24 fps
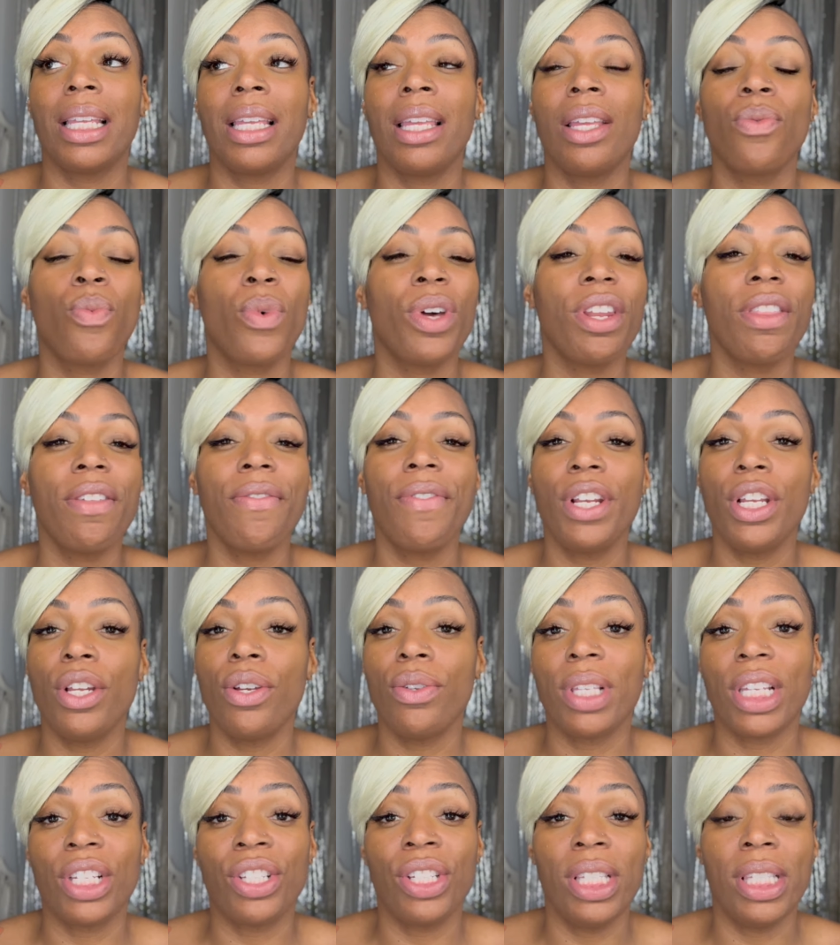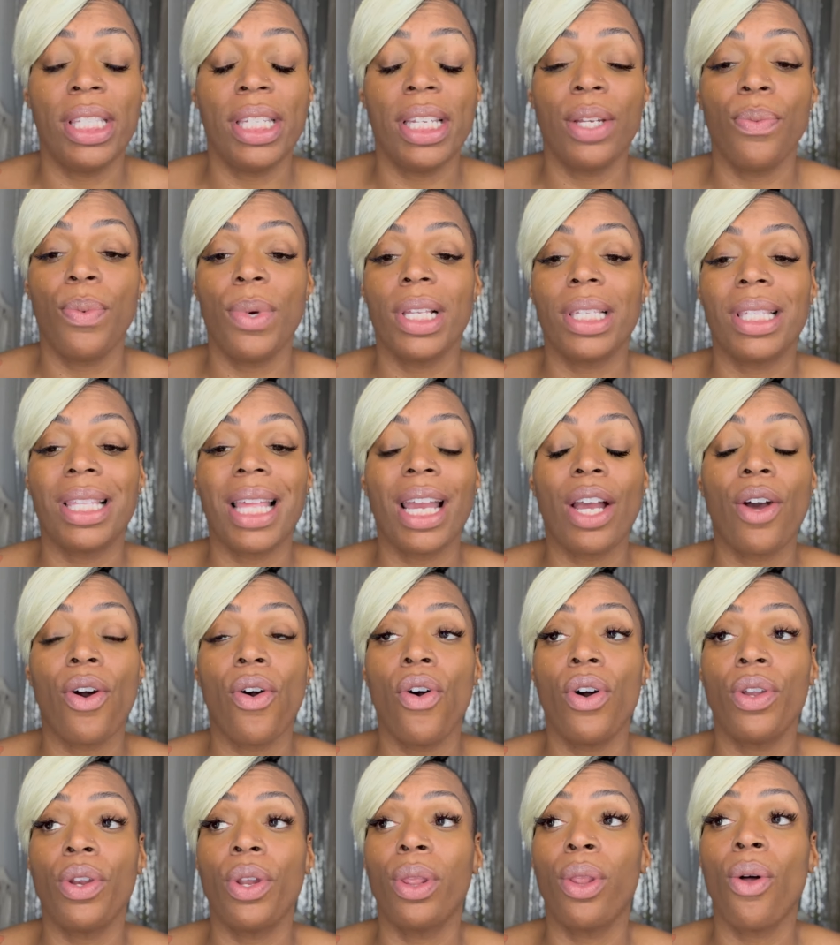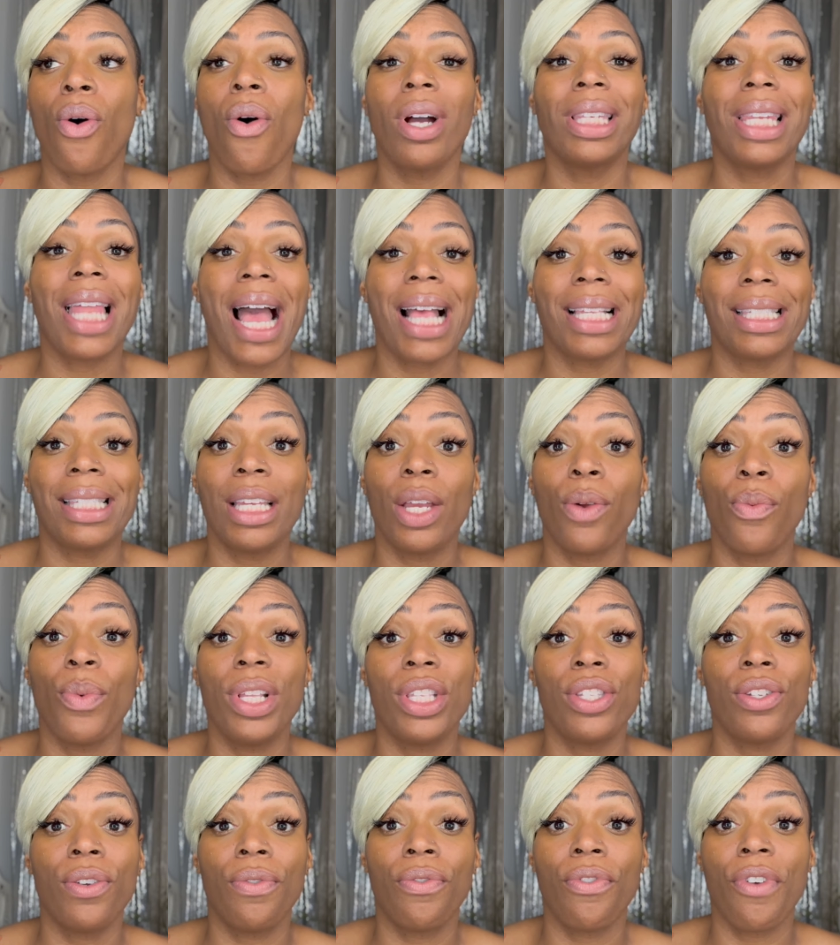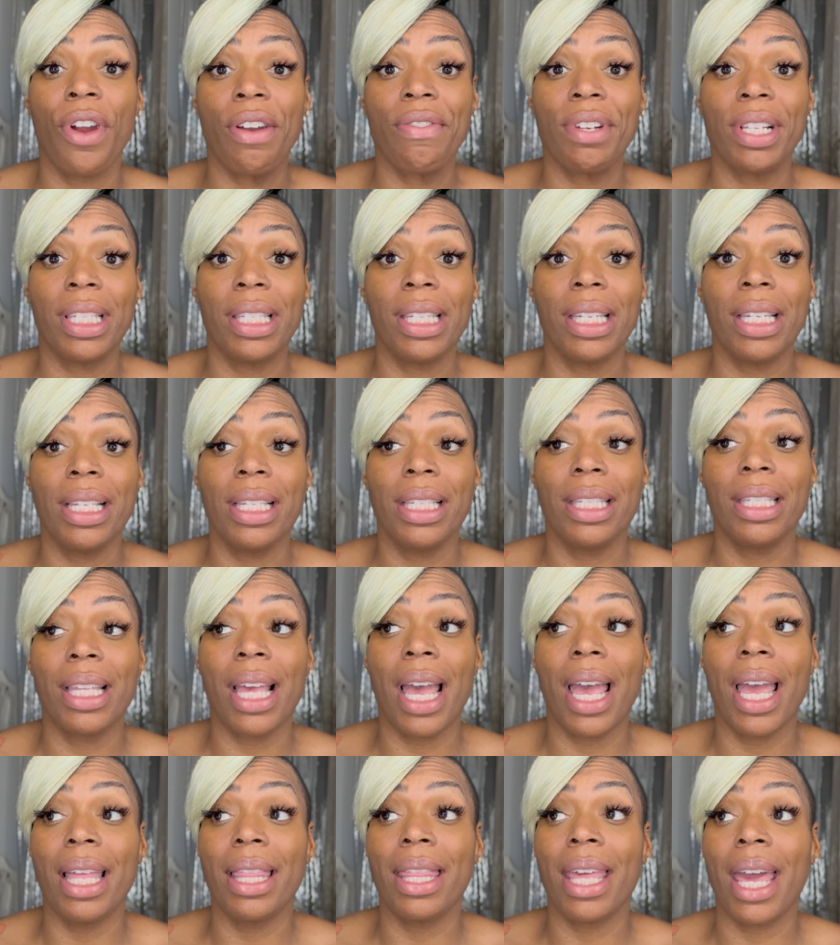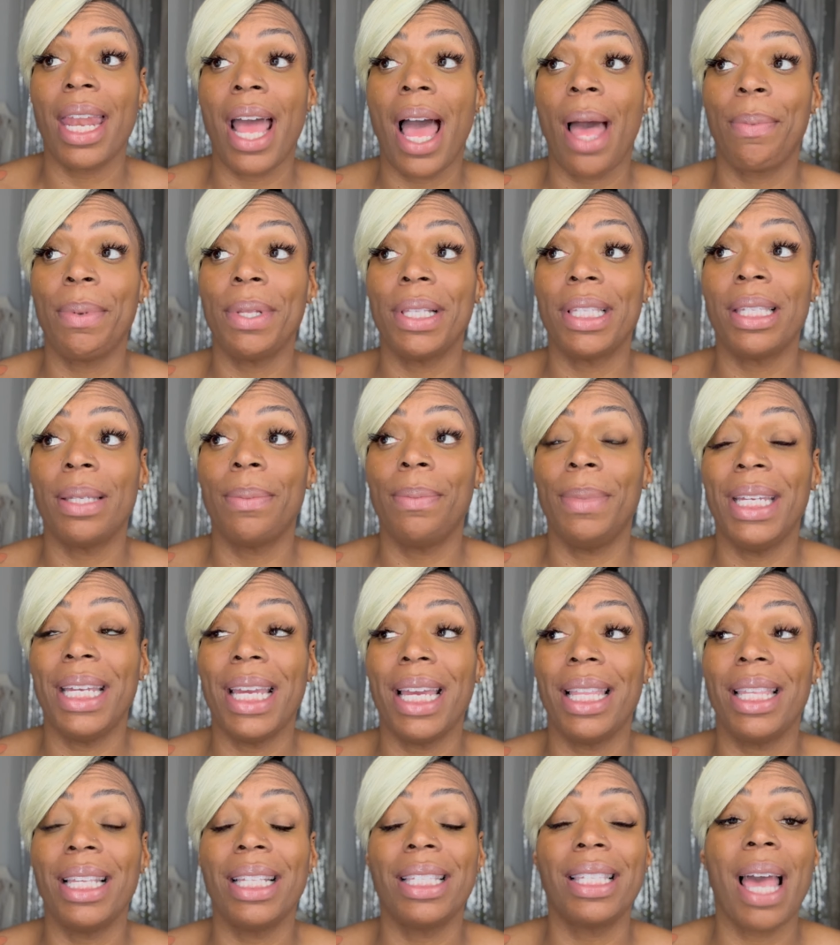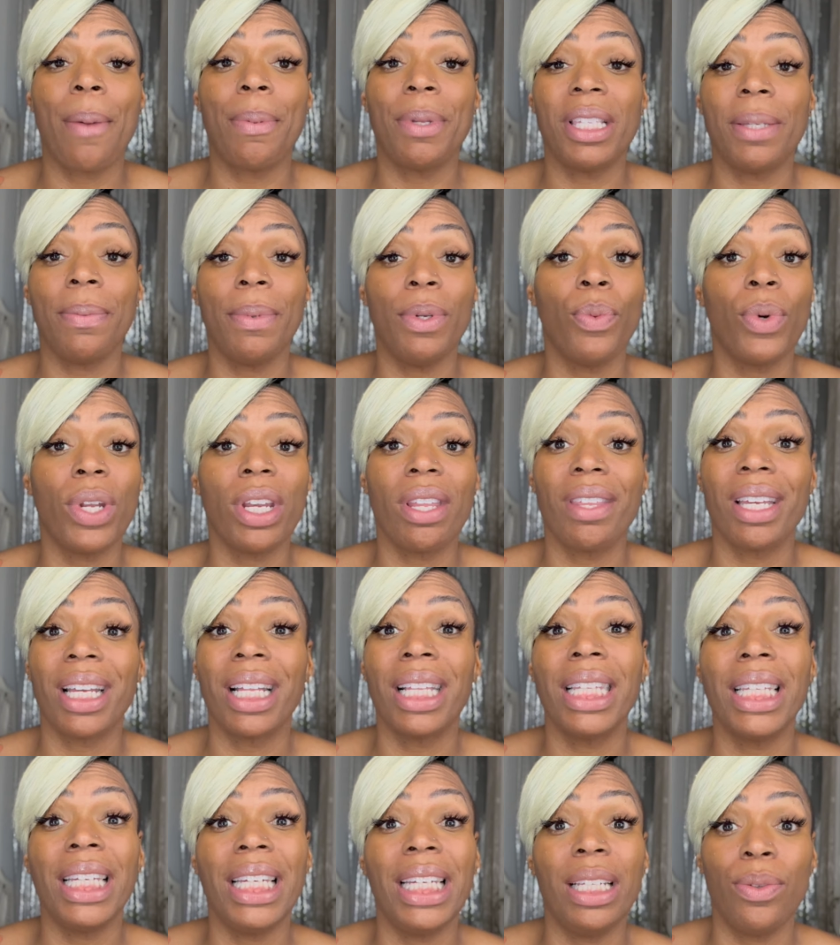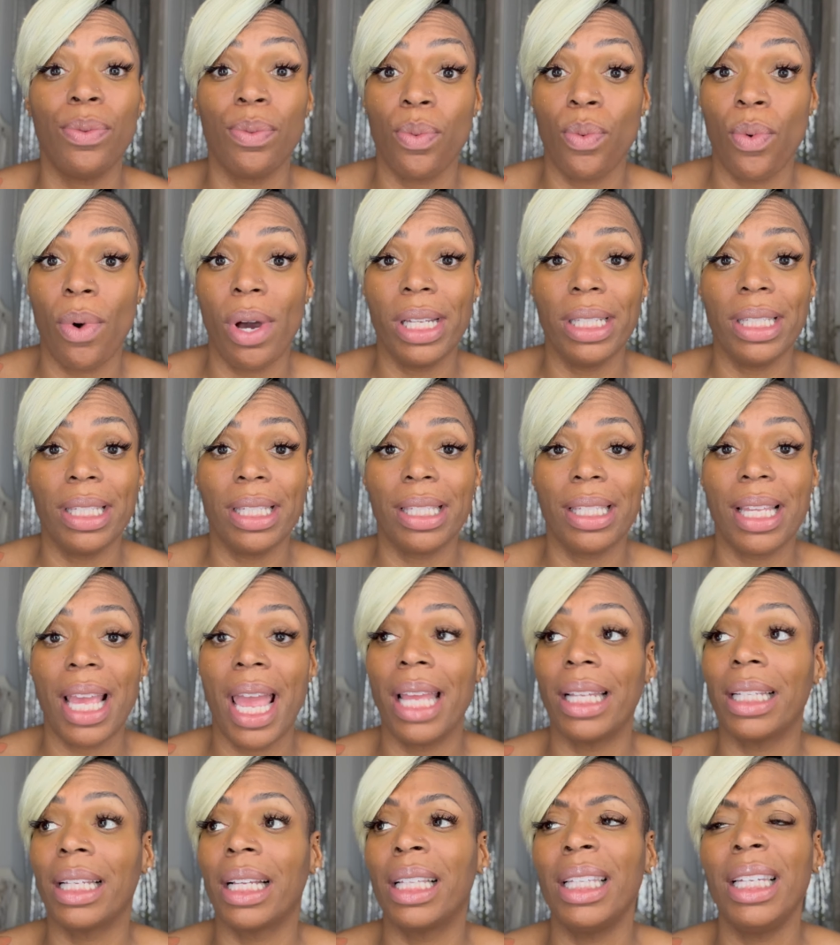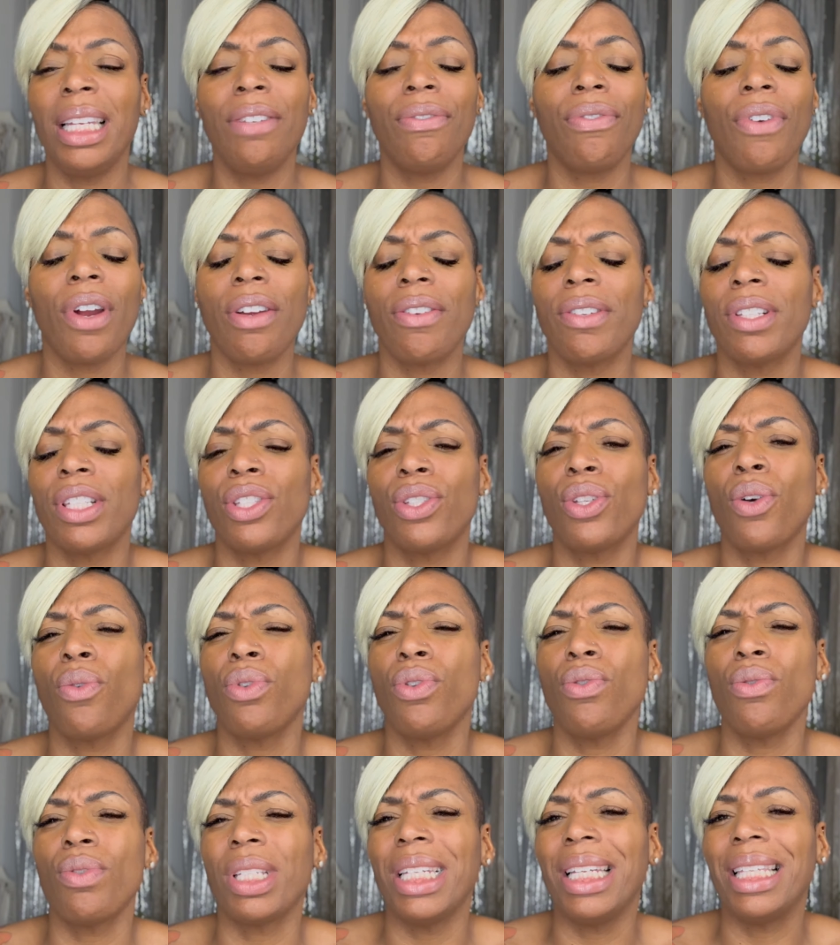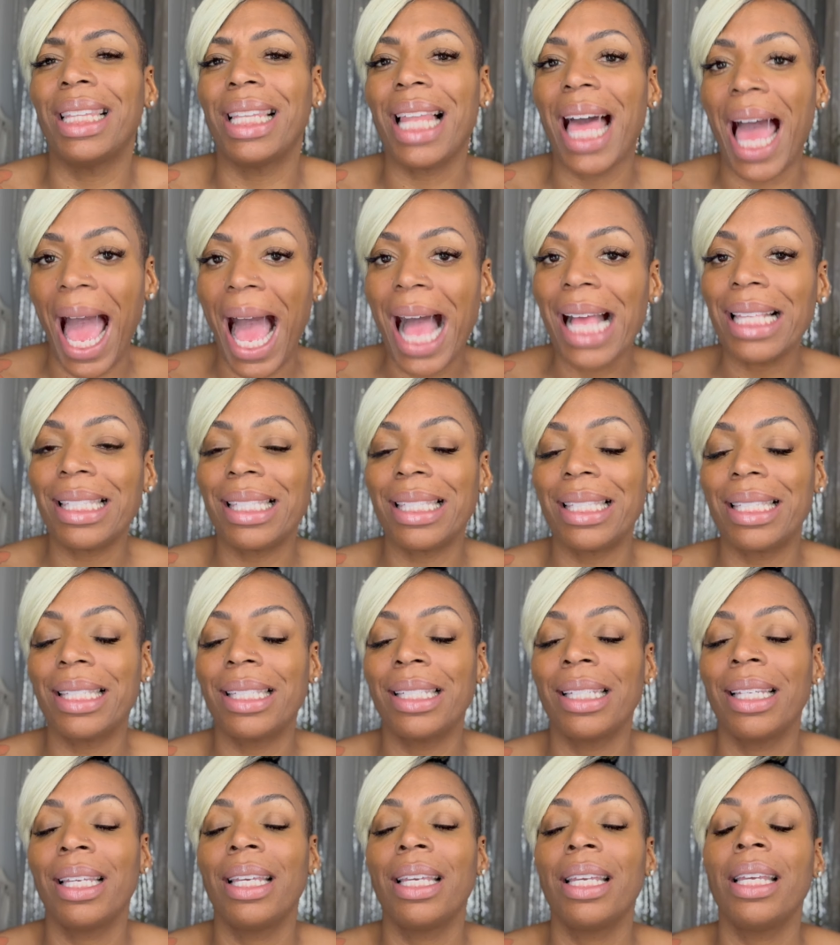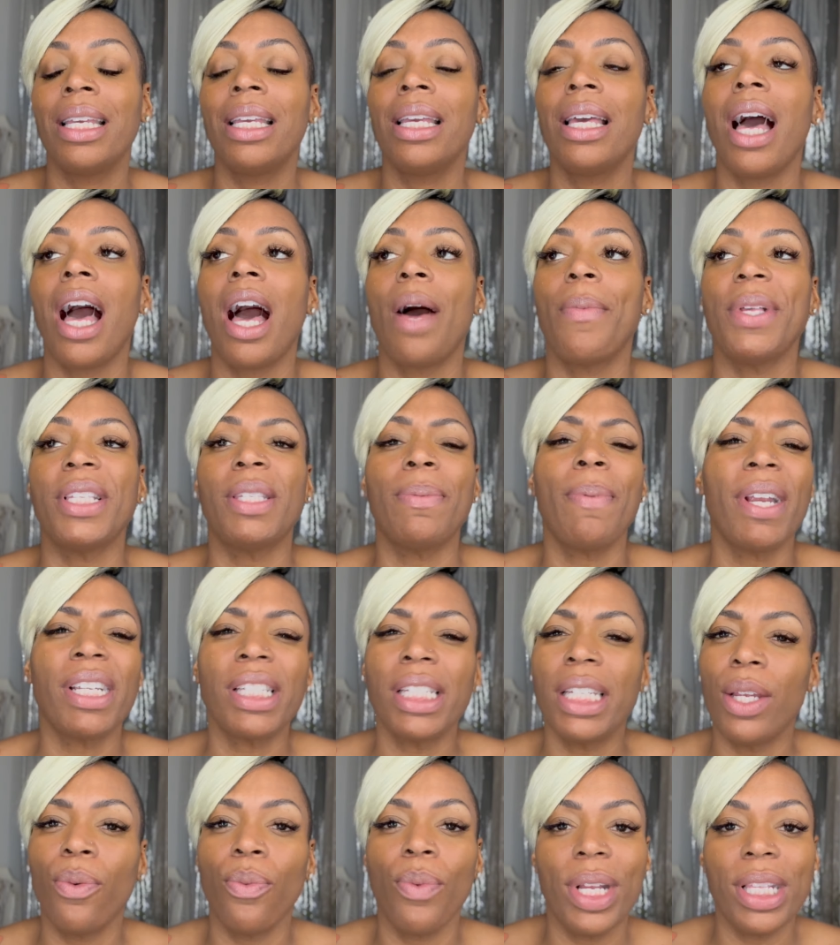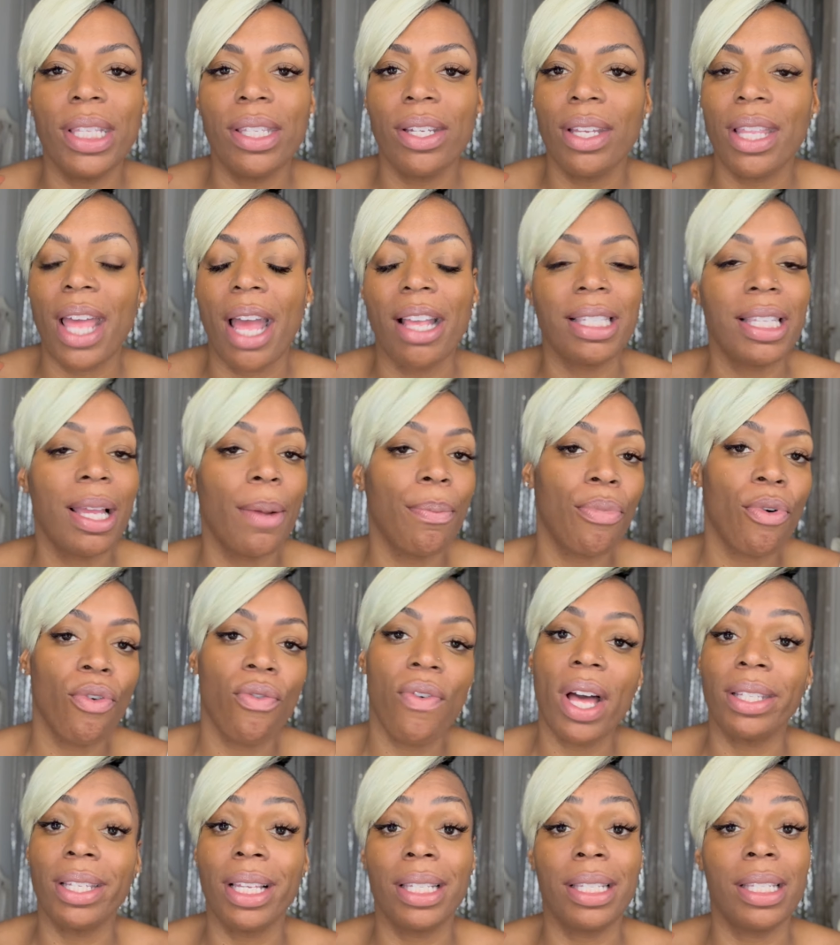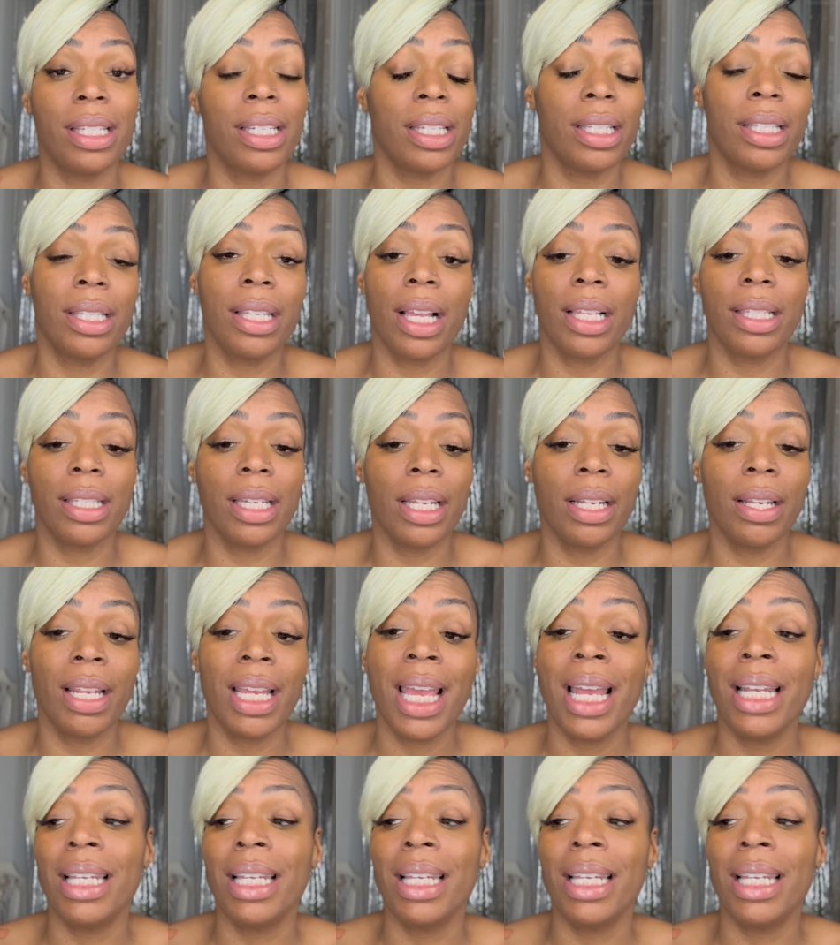one of the videos that she did was like on long-lasting winter fragrances that happened to be, and this happened to be one of the clean ones. And clean fragrances don't usually last, especially in winter. That scent profile just doesn't.